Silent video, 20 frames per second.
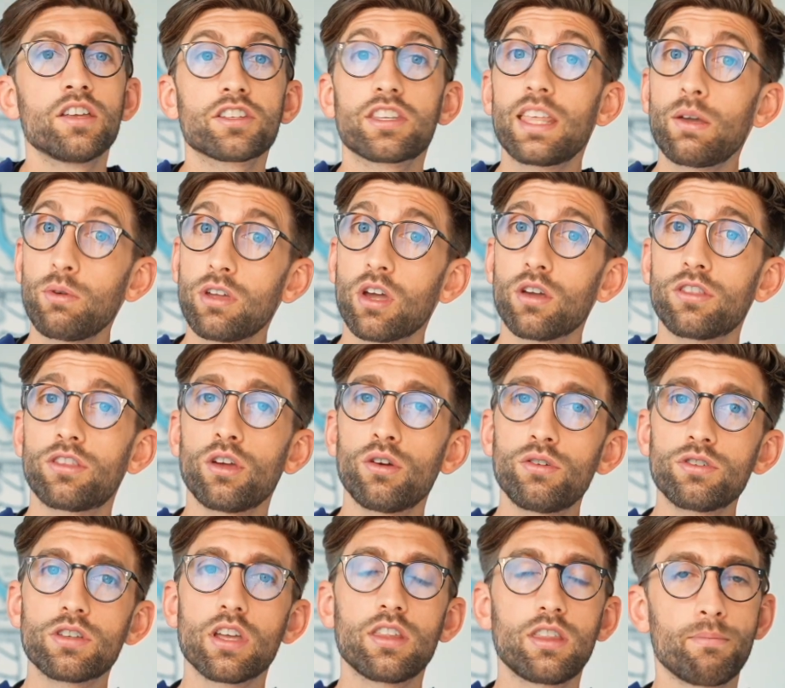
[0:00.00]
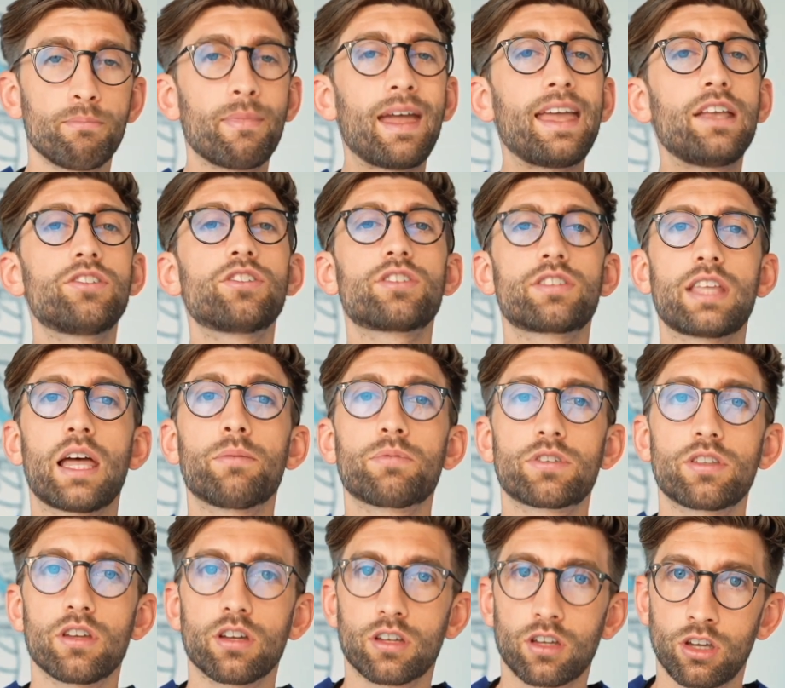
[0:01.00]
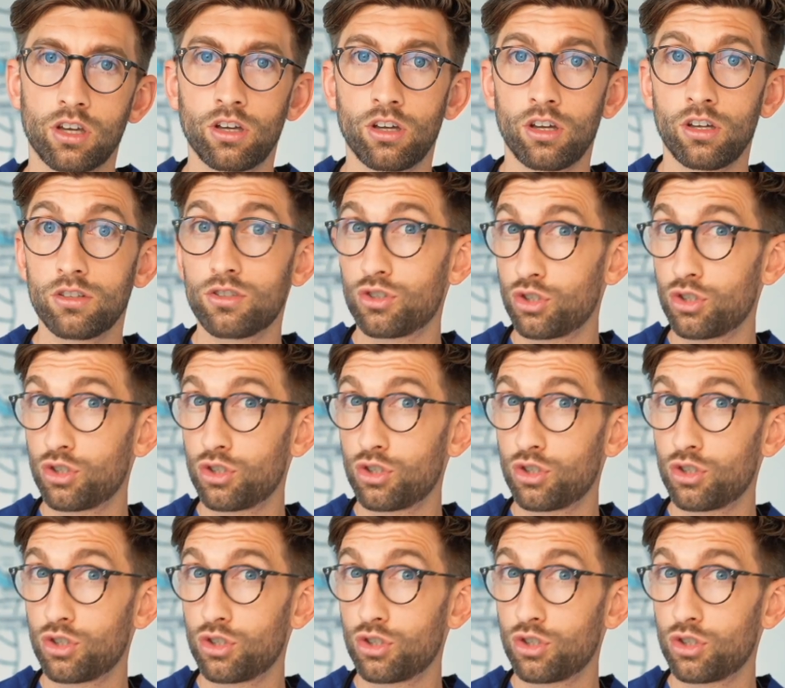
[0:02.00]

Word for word: So there we go, those are the major steps that occur